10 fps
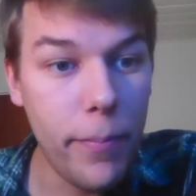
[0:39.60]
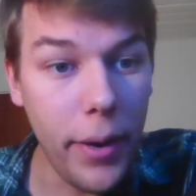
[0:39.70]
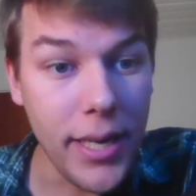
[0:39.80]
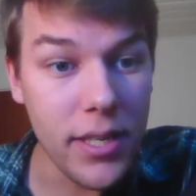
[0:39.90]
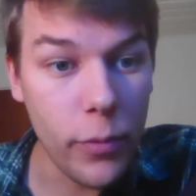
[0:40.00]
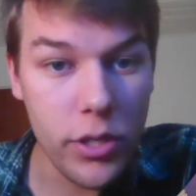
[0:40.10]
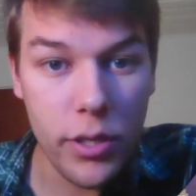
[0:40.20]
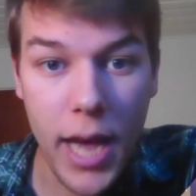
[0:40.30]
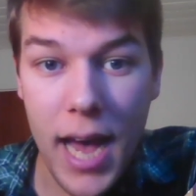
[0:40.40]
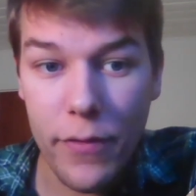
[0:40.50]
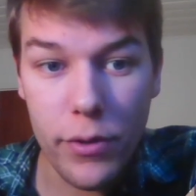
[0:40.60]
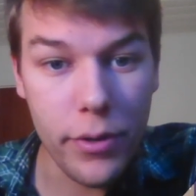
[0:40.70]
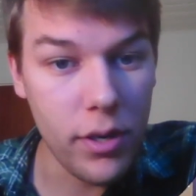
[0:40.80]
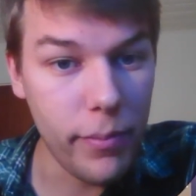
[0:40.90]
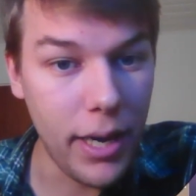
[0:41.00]
but what you haven't
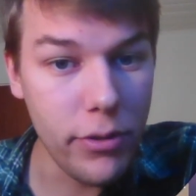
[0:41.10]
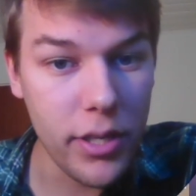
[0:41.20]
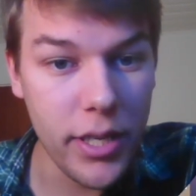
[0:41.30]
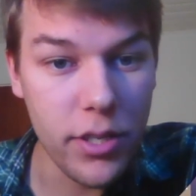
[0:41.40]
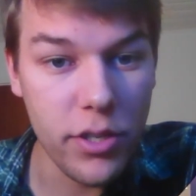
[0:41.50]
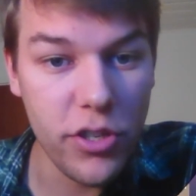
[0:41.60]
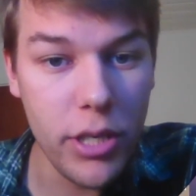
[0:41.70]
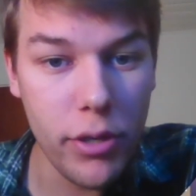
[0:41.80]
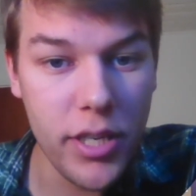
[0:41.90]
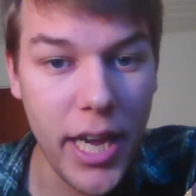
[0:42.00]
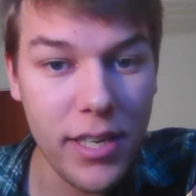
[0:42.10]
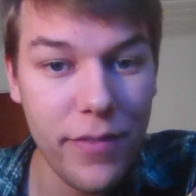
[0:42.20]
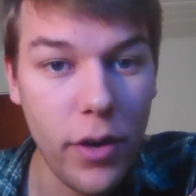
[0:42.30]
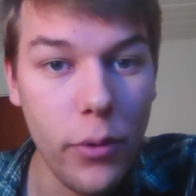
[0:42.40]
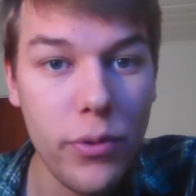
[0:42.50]
heard about is
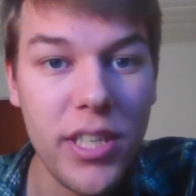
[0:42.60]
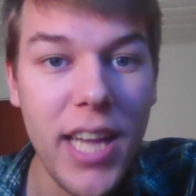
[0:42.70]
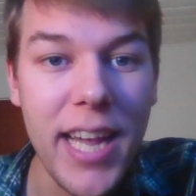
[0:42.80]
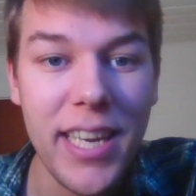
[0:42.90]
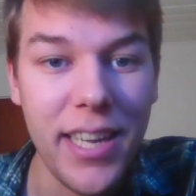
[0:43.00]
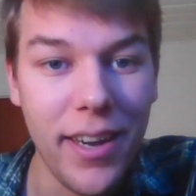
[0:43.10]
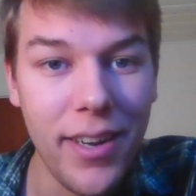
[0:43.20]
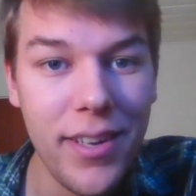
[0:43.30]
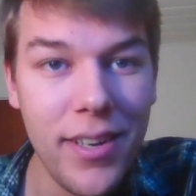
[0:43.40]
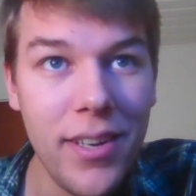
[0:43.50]
Geodetective Oceania,